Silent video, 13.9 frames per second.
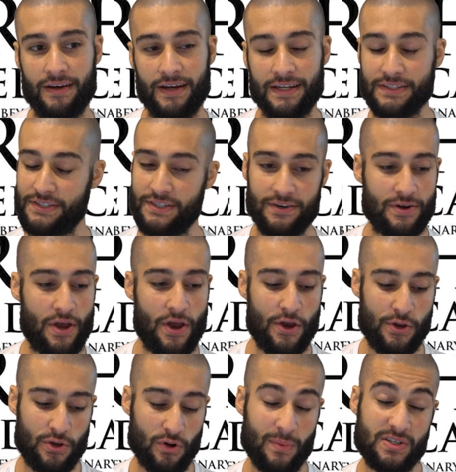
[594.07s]
And so
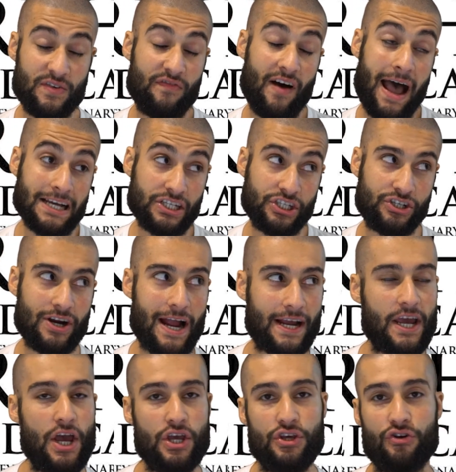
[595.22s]
you can almost fast track
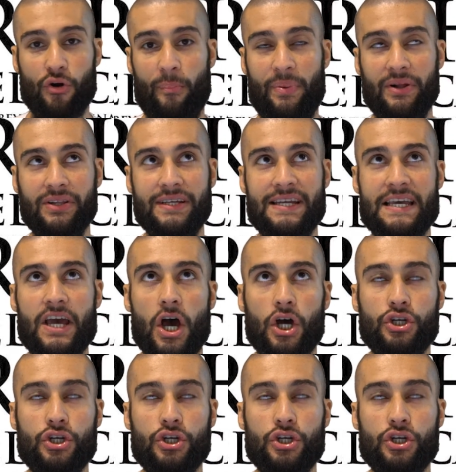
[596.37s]
your ability